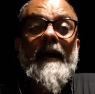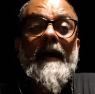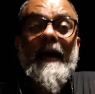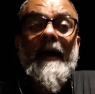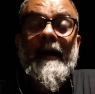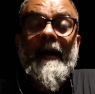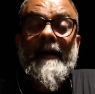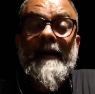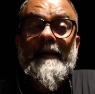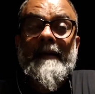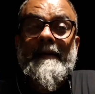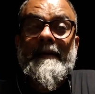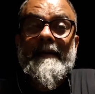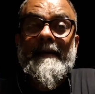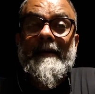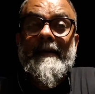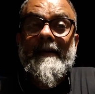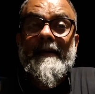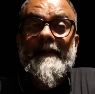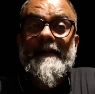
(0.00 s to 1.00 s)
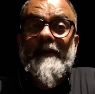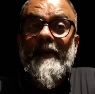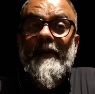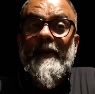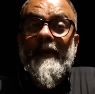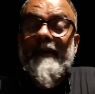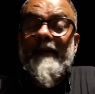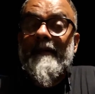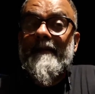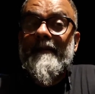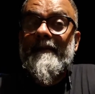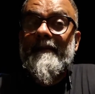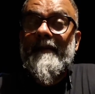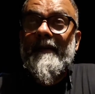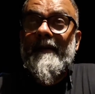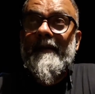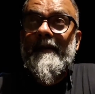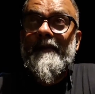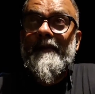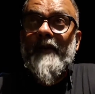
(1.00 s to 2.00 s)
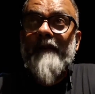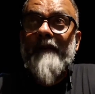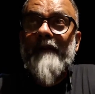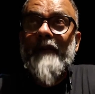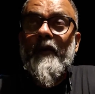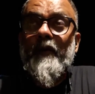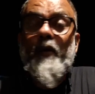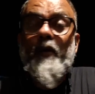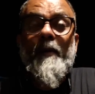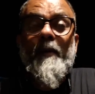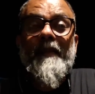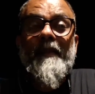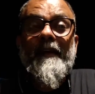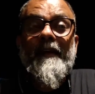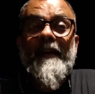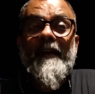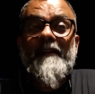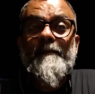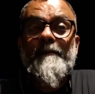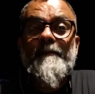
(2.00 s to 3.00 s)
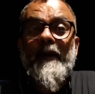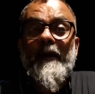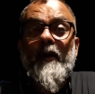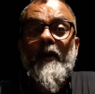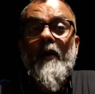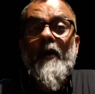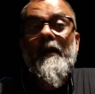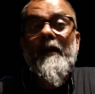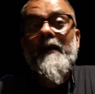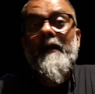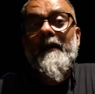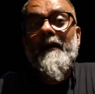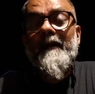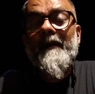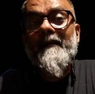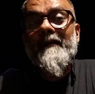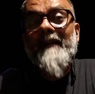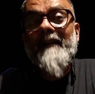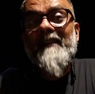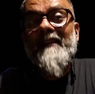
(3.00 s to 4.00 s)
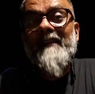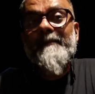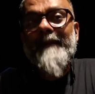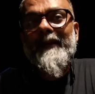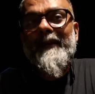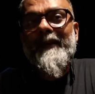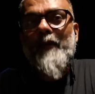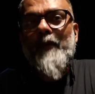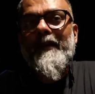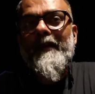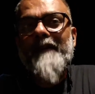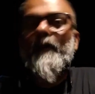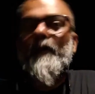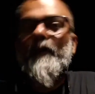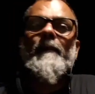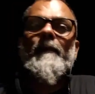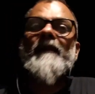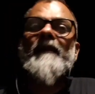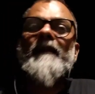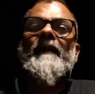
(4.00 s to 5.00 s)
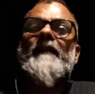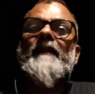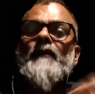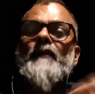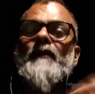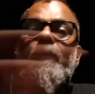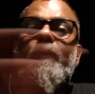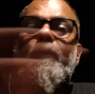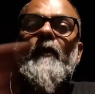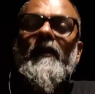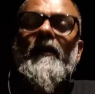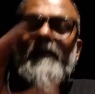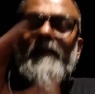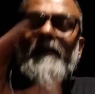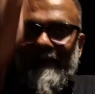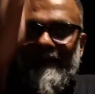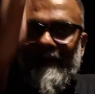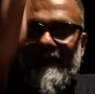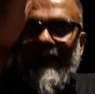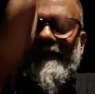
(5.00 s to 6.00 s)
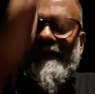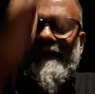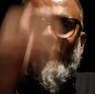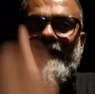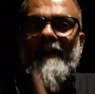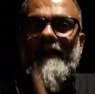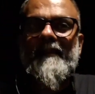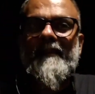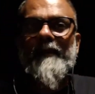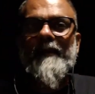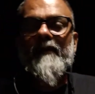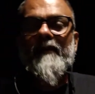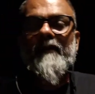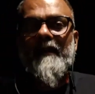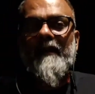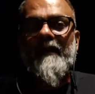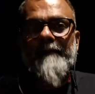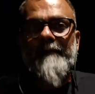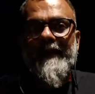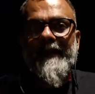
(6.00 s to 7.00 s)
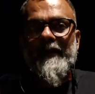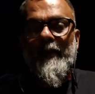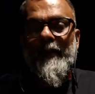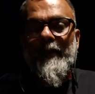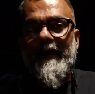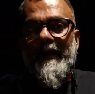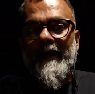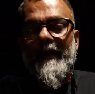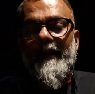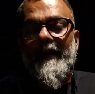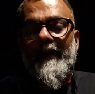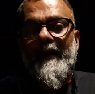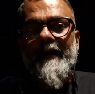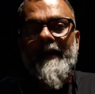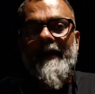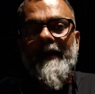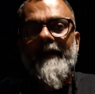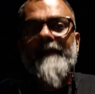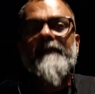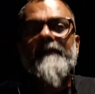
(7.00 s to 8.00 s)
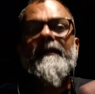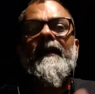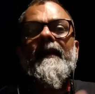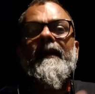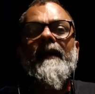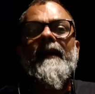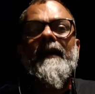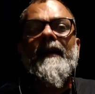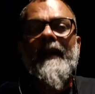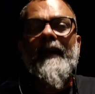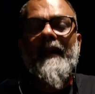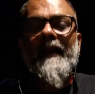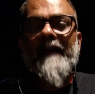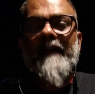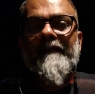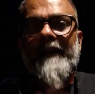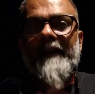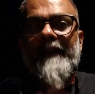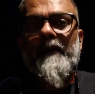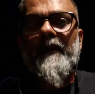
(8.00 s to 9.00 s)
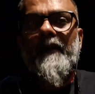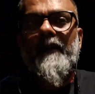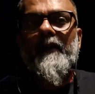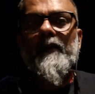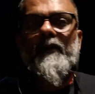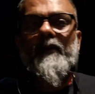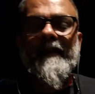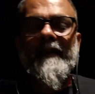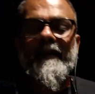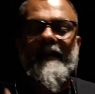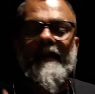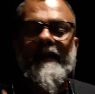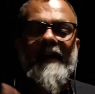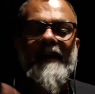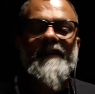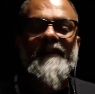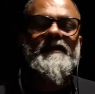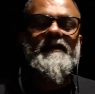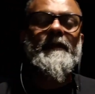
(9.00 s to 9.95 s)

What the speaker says: and so it is. So if you go by the SP order, it is SP24, but it's no more that series because SP20, it's LA502, so that crashed.